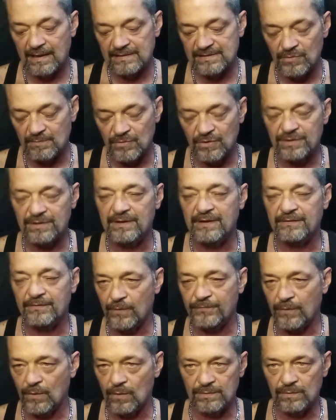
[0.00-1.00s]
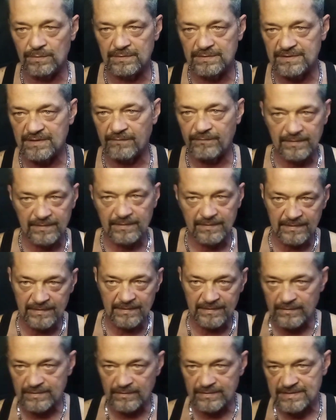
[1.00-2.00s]
as I'm looking at the phone, step
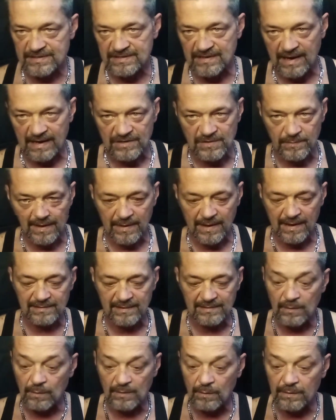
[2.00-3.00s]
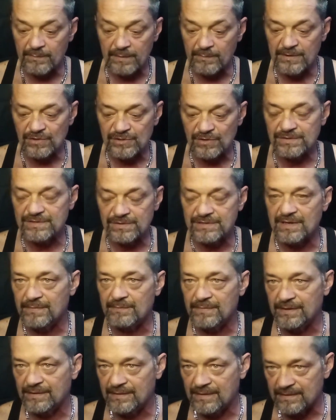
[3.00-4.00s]
they'd snatch it back. And, oh, let me show you
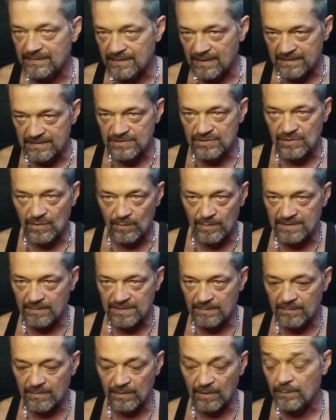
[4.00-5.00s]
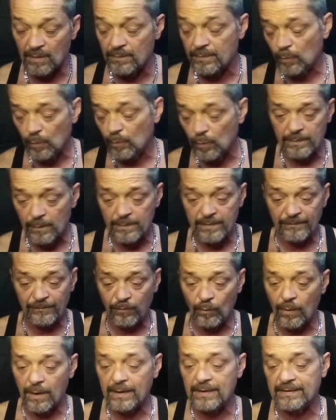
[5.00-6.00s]
something. And then they'd show me something. Else. Well,
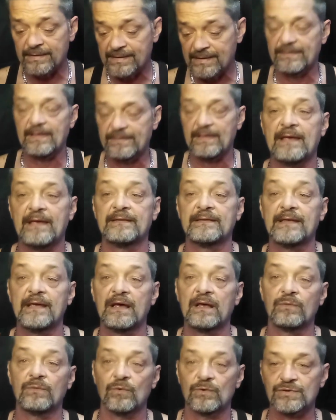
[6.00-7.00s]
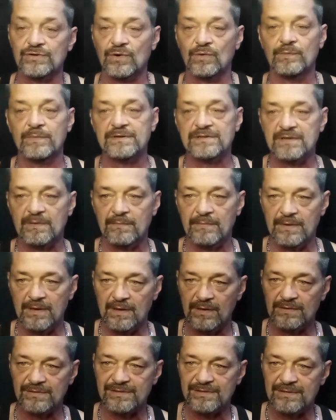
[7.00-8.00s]
before I could that down, they'll show me something
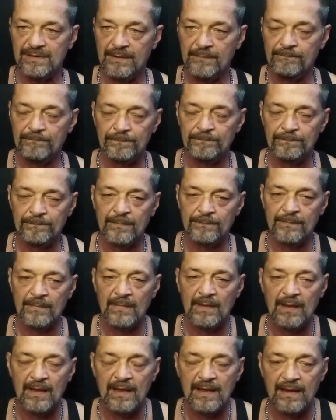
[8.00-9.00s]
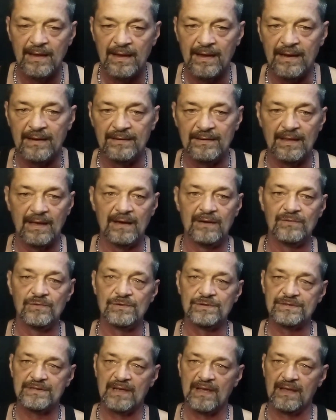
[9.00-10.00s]
else. And I
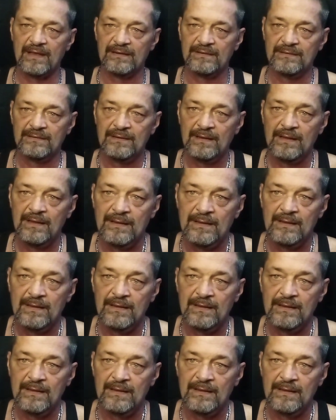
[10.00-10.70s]
understand